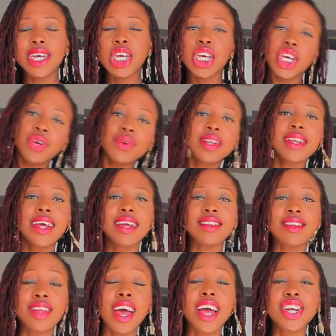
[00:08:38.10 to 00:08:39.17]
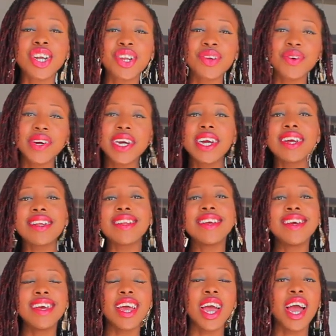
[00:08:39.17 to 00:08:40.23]
cuteness touch to it,
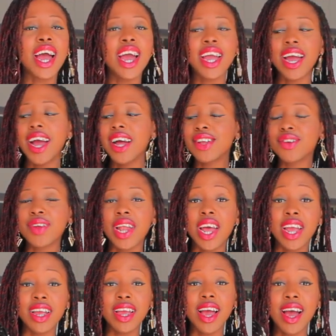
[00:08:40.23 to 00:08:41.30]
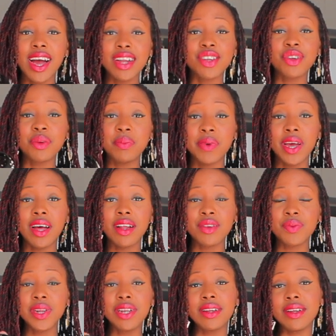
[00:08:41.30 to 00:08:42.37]
I had to like add the
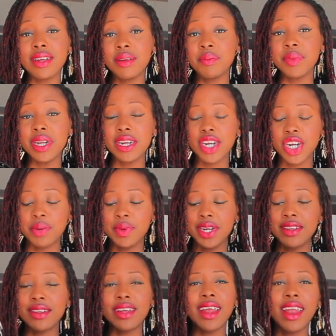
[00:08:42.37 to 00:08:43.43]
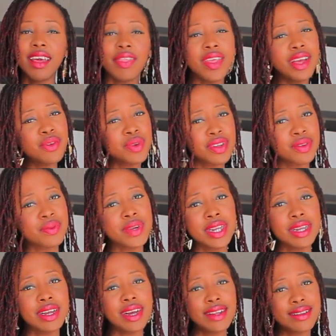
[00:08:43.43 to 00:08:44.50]
belt with the embellishments, and I think it was
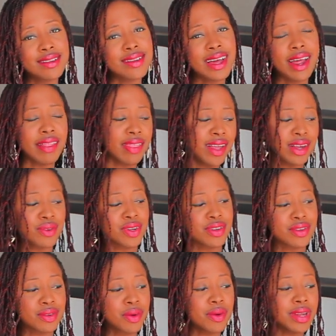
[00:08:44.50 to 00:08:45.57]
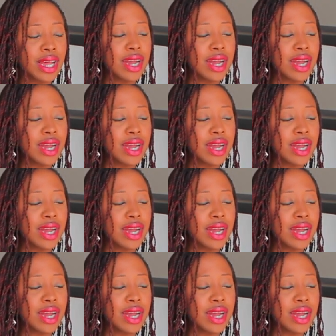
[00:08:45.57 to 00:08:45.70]
really nice. I think it was so